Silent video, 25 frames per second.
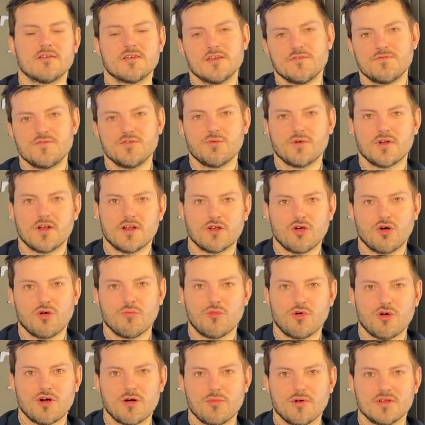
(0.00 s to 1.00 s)
If you want to know
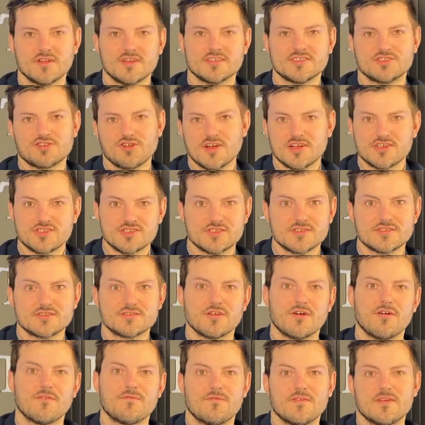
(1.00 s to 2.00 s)
more about the
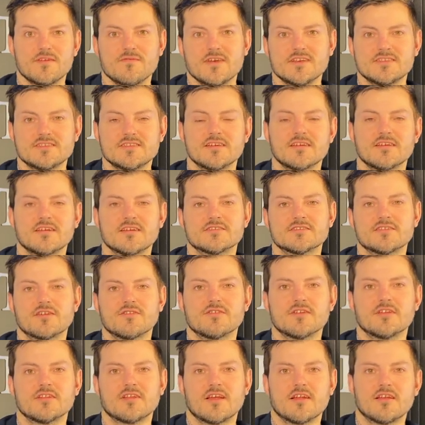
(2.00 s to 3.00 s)
strategies of investing in
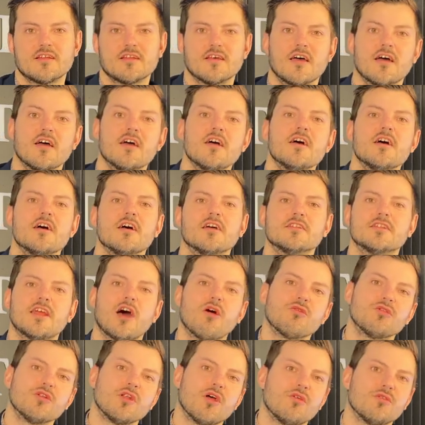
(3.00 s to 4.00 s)
Estonia, then
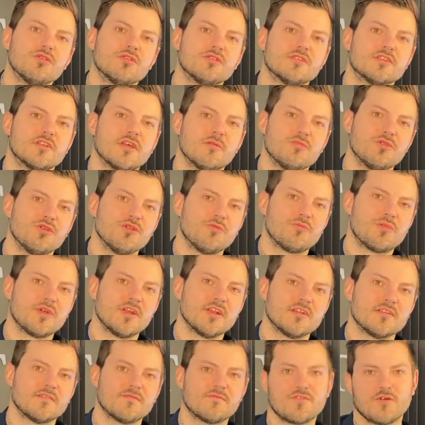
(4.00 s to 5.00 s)
download the
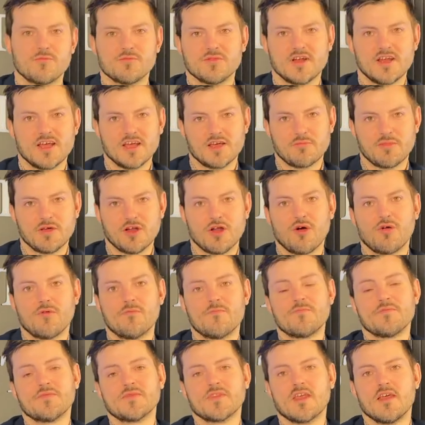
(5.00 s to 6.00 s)
blueprint from the link below.